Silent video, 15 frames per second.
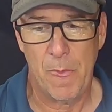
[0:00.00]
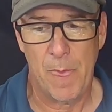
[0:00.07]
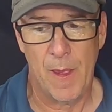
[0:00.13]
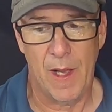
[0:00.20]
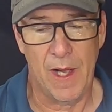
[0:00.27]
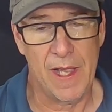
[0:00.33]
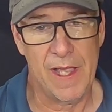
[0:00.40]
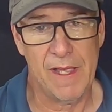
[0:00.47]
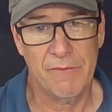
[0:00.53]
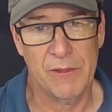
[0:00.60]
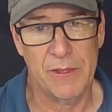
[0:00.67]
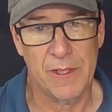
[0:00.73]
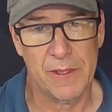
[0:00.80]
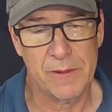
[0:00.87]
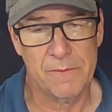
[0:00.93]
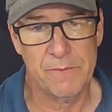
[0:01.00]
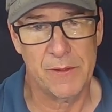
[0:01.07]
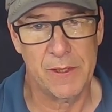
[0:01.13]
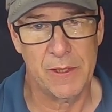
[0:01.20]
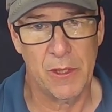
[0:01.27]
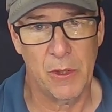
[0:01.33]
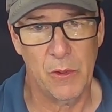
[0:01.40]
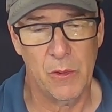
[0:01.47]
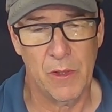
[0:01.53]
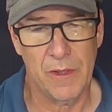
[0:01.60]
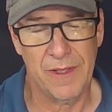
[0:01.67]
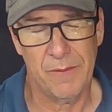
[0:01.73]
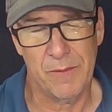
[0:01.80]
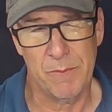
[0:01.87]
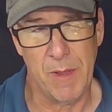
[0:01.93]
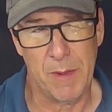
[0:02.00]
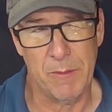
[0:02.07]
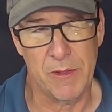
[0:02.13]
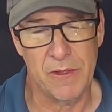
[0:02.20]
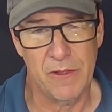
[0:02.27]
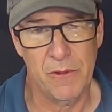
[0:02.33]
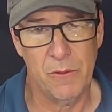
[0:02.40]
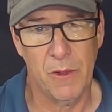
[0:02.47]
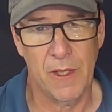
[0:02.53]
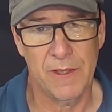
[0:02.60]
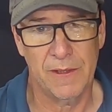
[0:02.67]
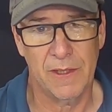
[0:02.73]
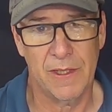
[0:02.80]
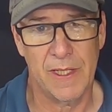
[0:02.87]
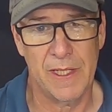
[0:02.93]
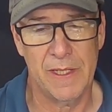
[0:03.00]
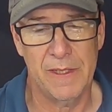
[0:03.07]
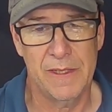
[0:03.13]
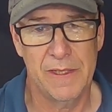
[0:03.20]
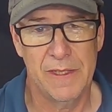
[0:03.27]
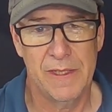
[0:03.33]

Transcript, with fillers: I have another video, maybe two online,